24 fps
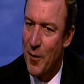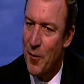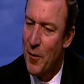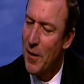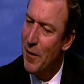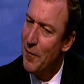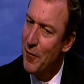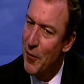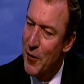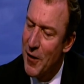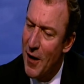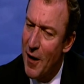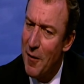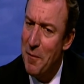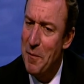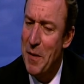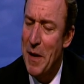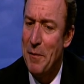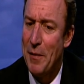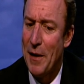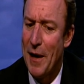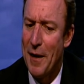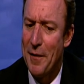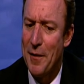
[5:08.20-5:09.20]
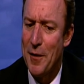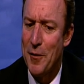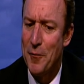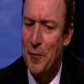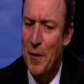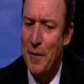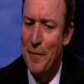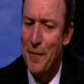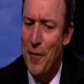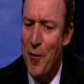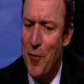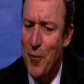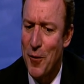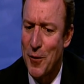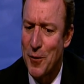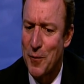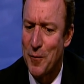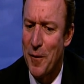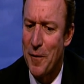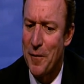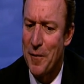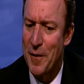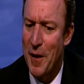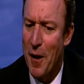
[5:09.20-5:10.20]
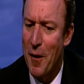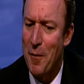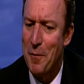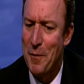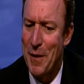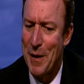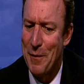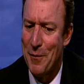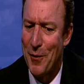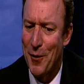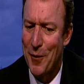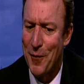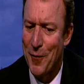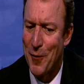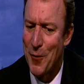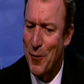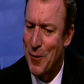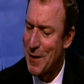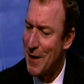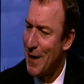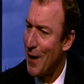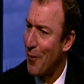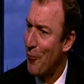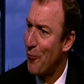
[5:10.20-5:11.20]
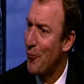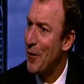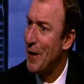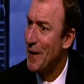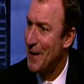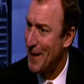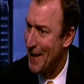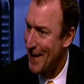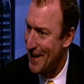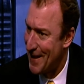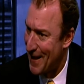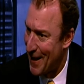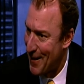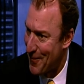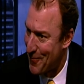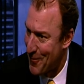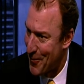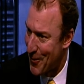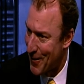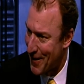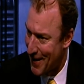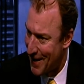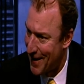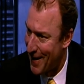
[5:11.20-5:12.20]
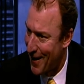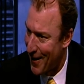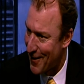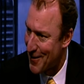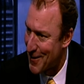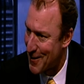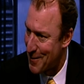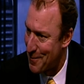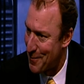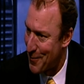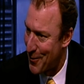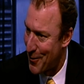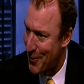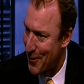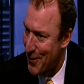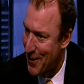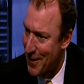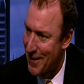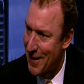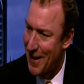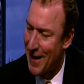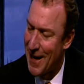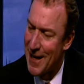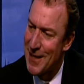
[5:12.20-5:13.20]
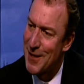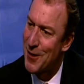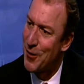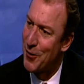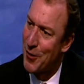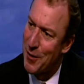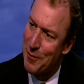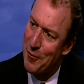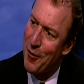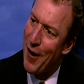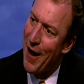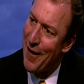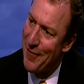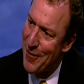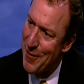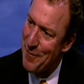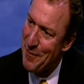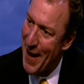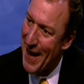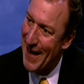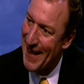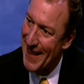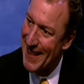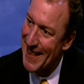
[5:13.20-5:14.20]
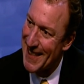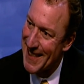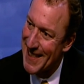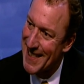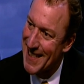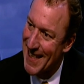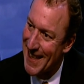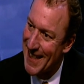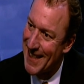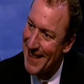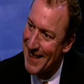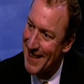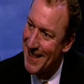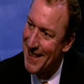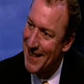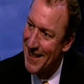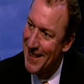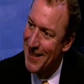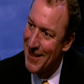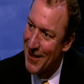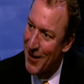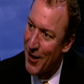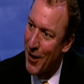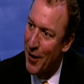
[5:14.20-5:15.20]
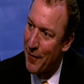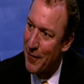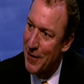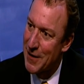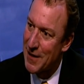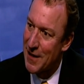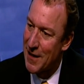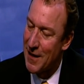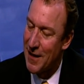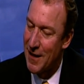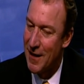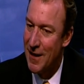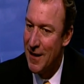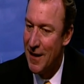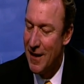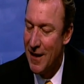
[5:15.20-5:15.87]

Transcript: Well, for young people, I think we focus with young people, of course, in our retail network in Luxembourg, less on the private banking side, obviously.